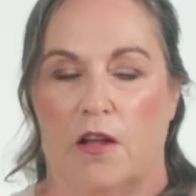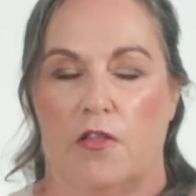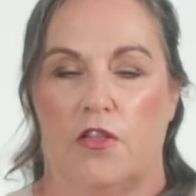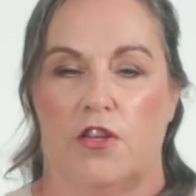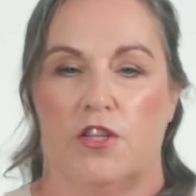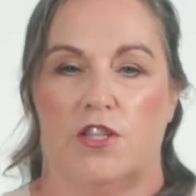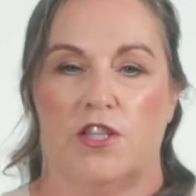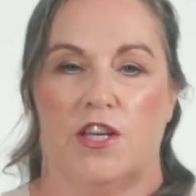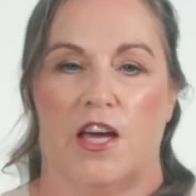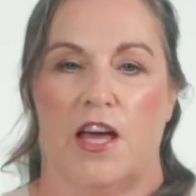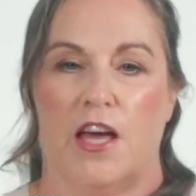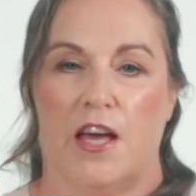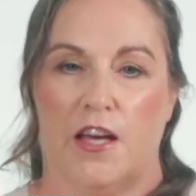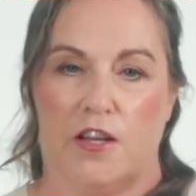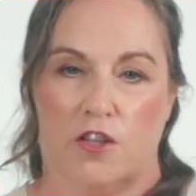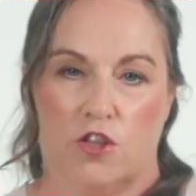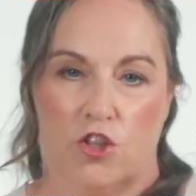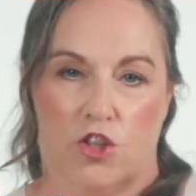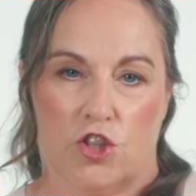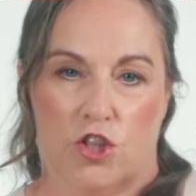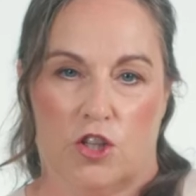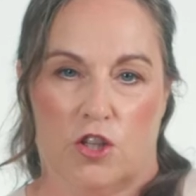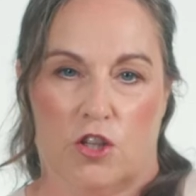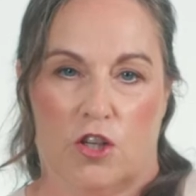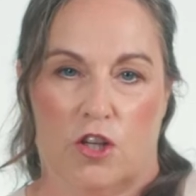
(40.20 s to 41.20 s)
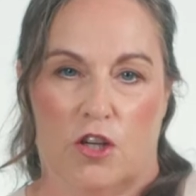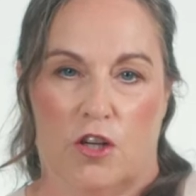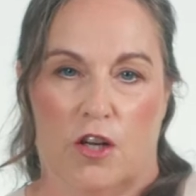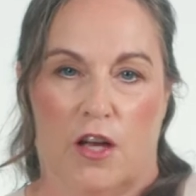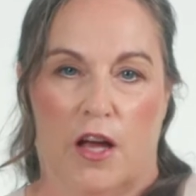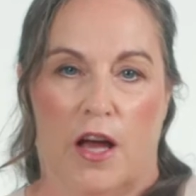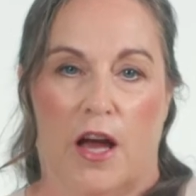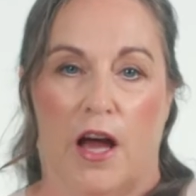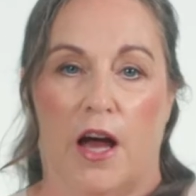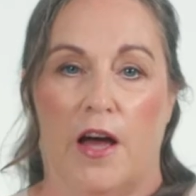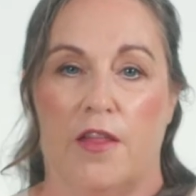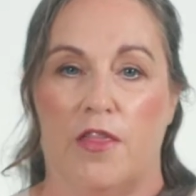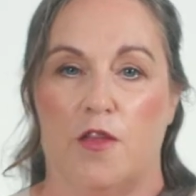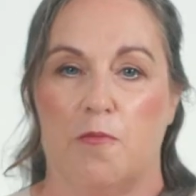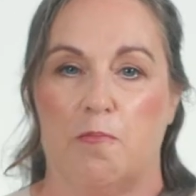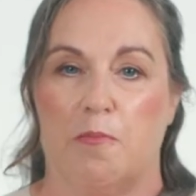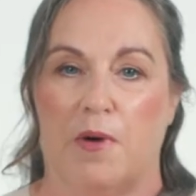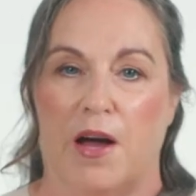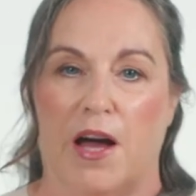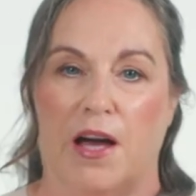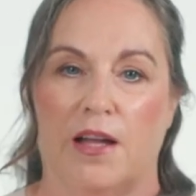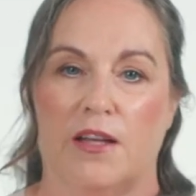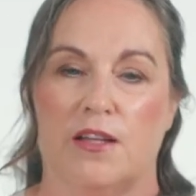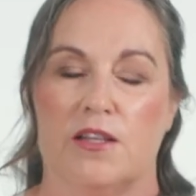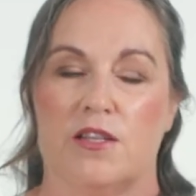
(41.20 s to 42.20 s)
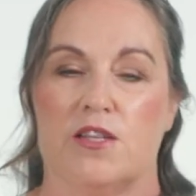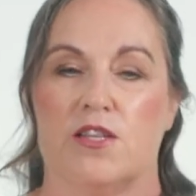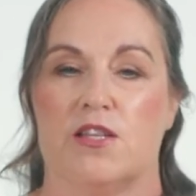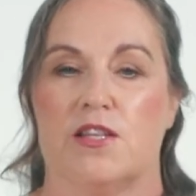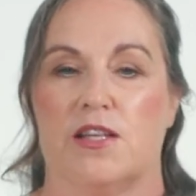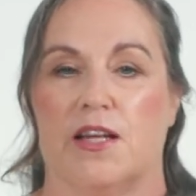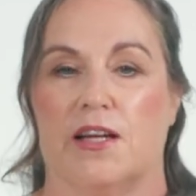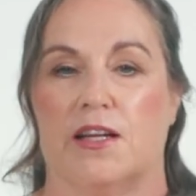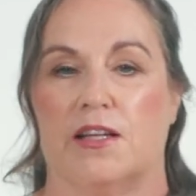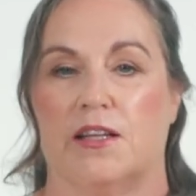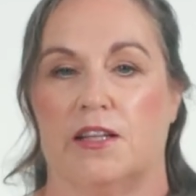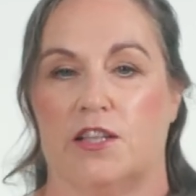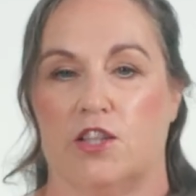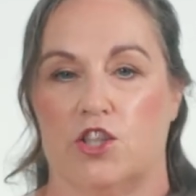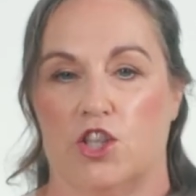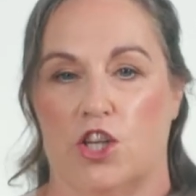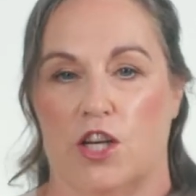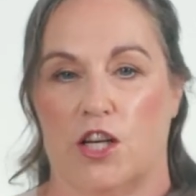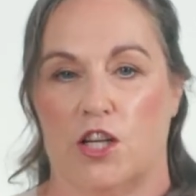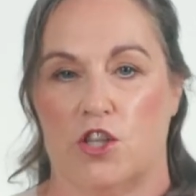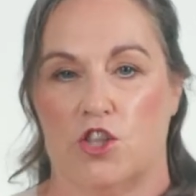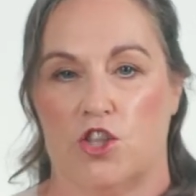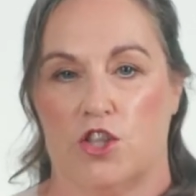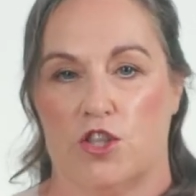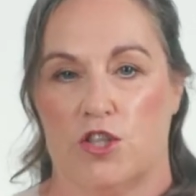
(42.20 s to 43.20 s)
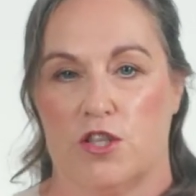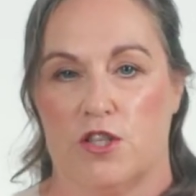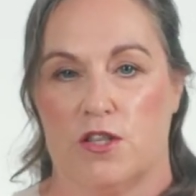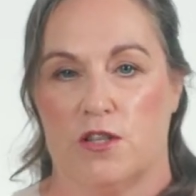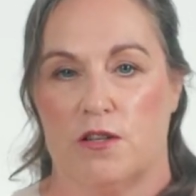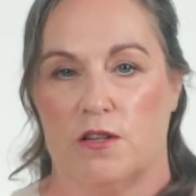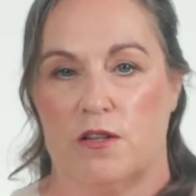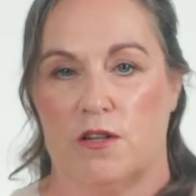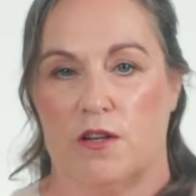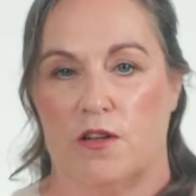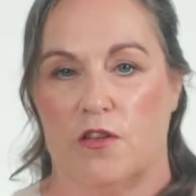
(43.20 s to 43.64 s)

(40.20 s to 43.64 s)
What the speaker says: the texture, and the balance slightly changes.